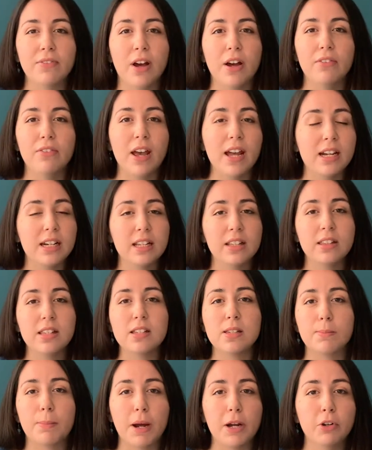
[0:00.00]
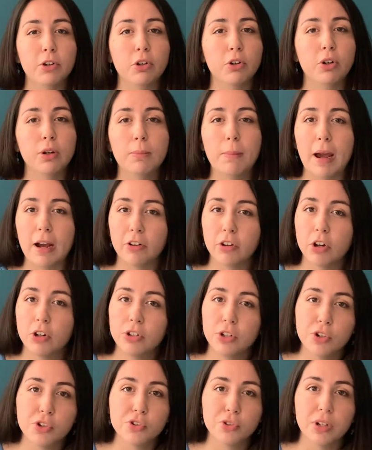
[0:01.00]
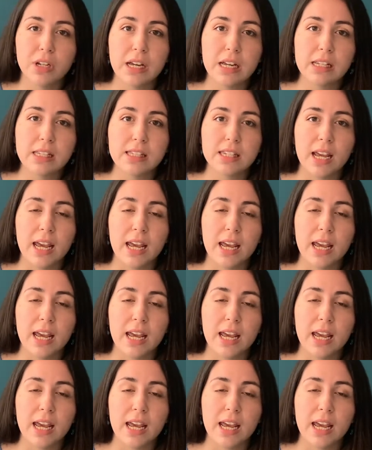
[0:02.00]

of any of these micro or macronutrients,